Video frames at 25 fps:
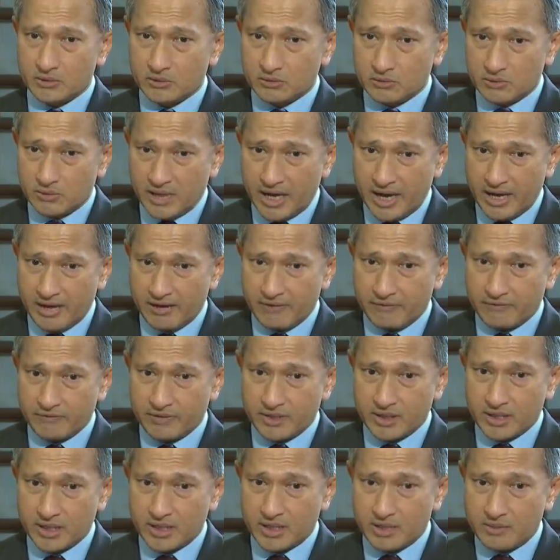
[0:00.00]
to have
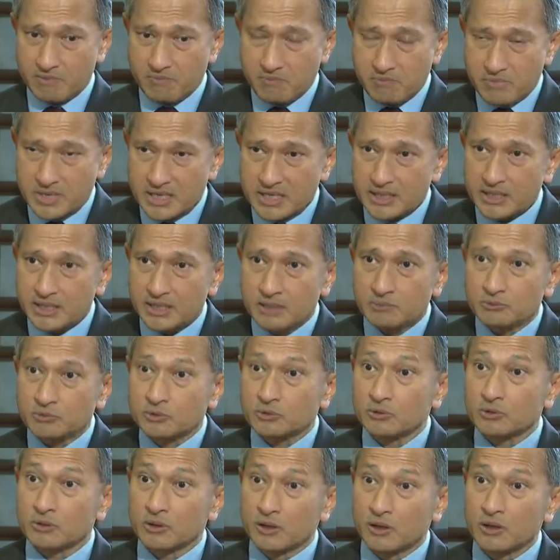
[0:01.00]
a medium
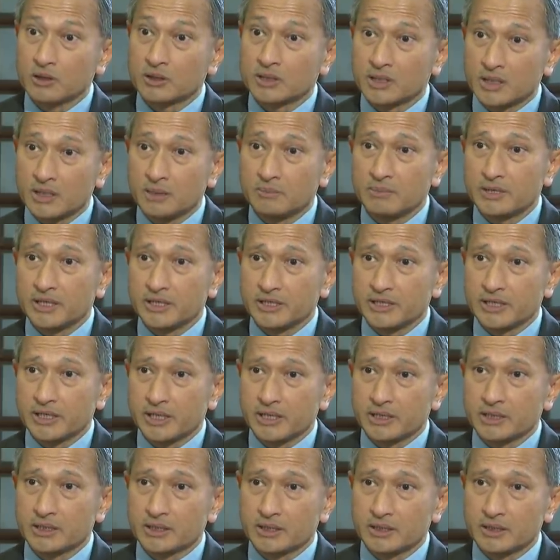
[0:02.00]
to long-term
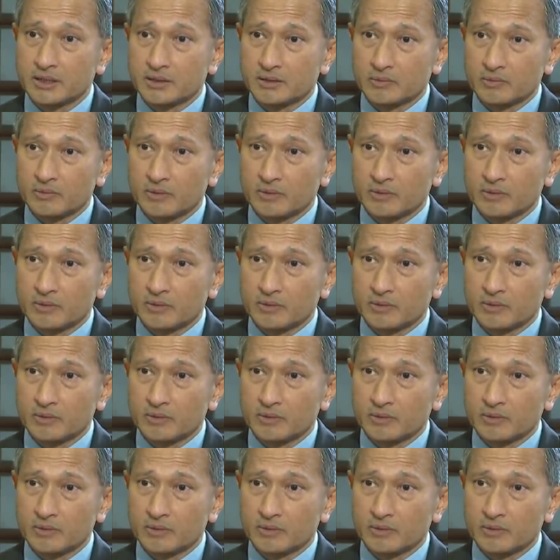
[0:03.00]
agenda